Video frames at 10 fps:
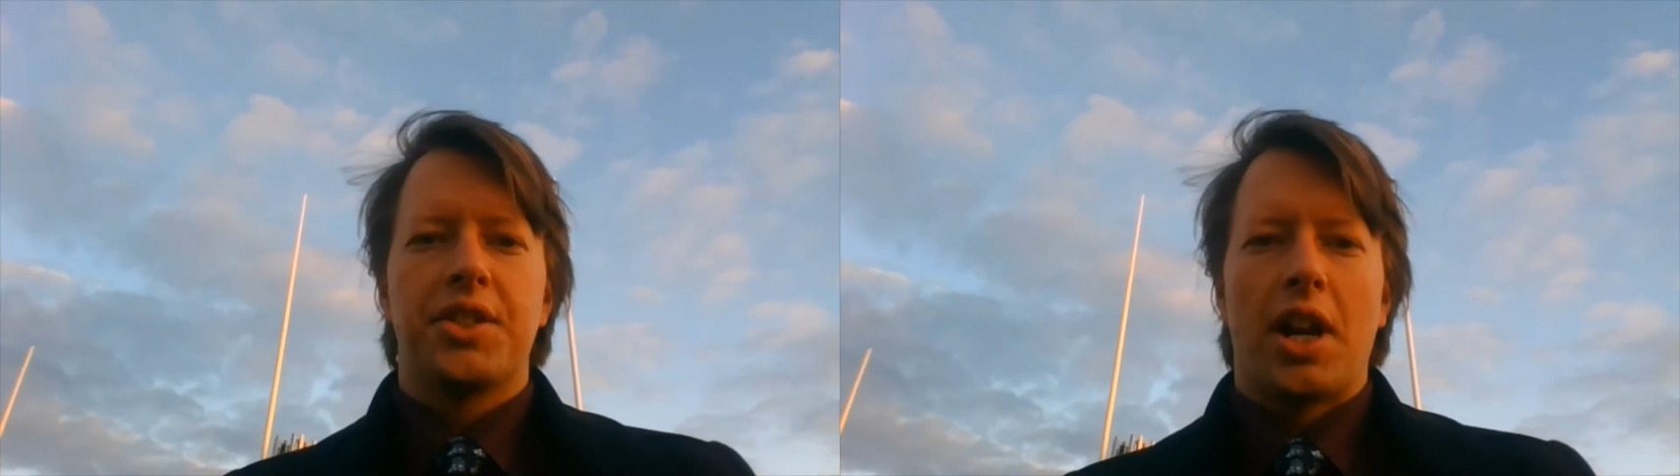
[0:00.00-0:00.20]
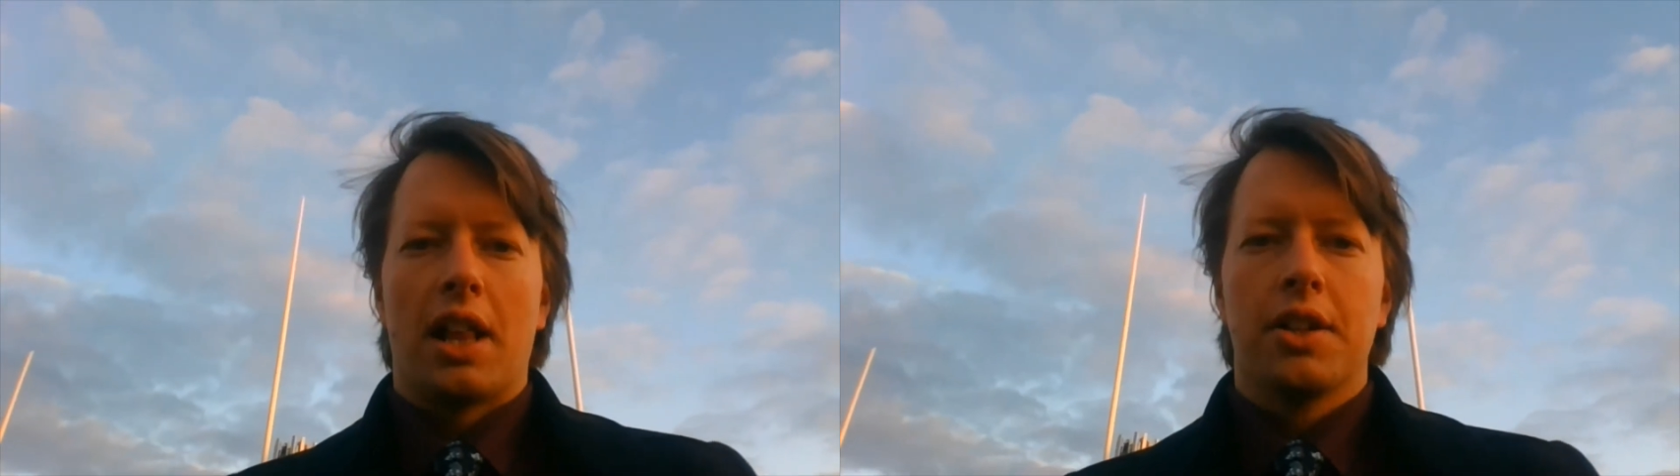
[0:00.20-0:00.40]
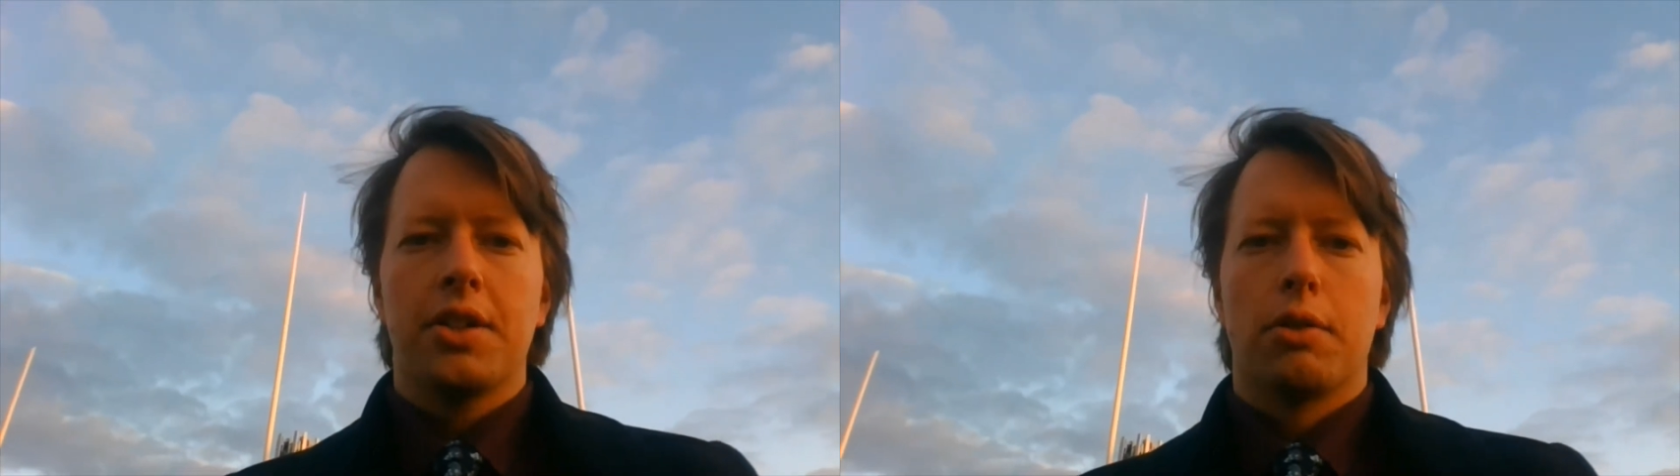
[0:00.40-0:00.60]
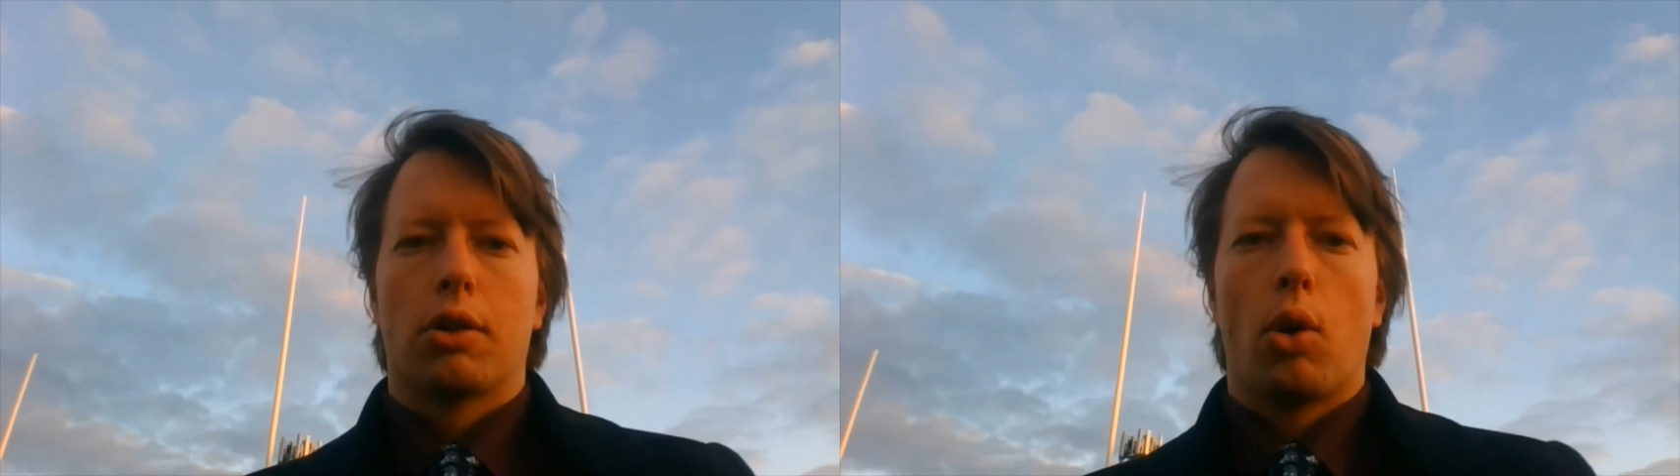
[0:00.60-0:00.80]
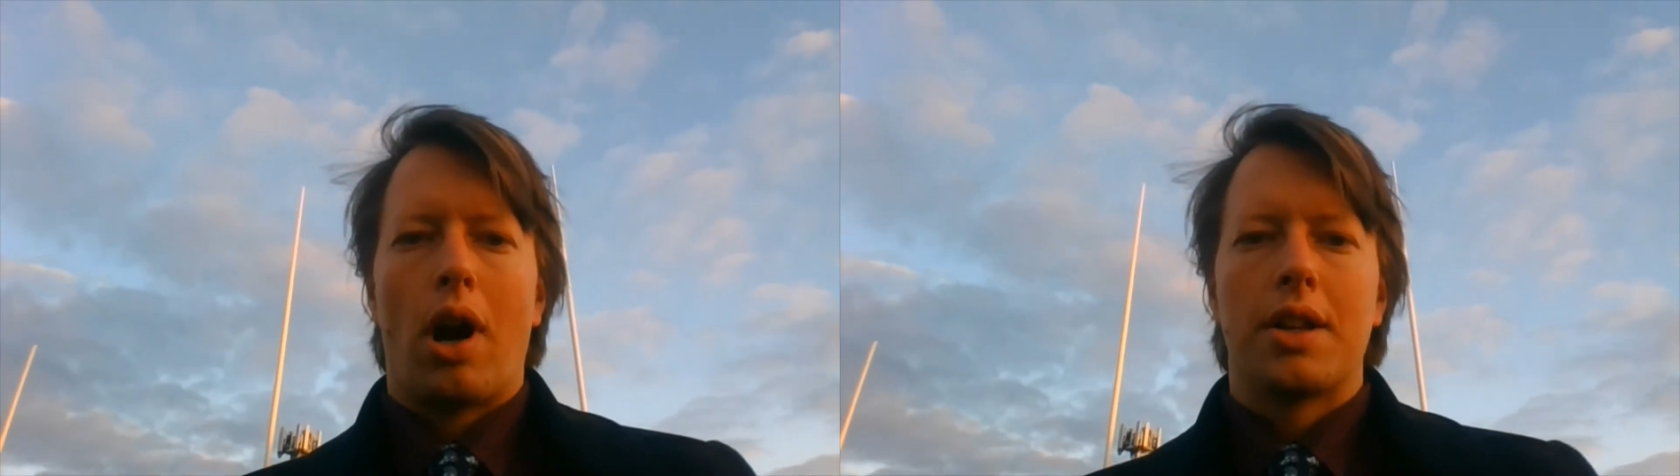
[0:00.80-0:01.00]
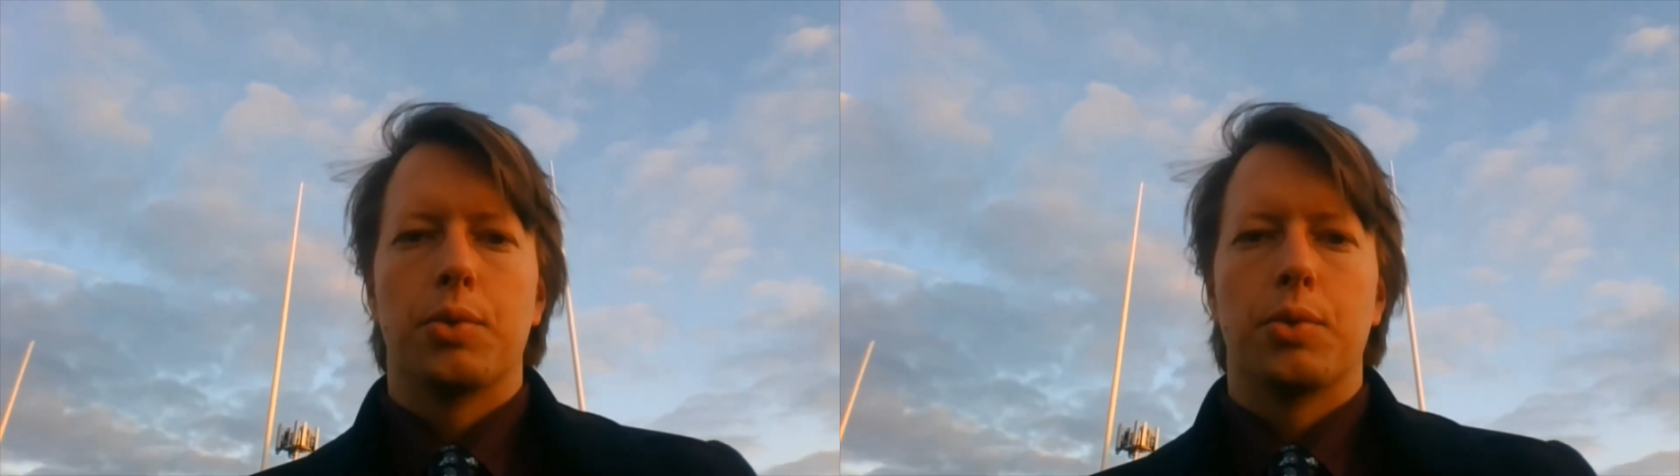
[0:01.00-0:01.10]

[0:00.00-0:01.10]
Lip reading: challenge requires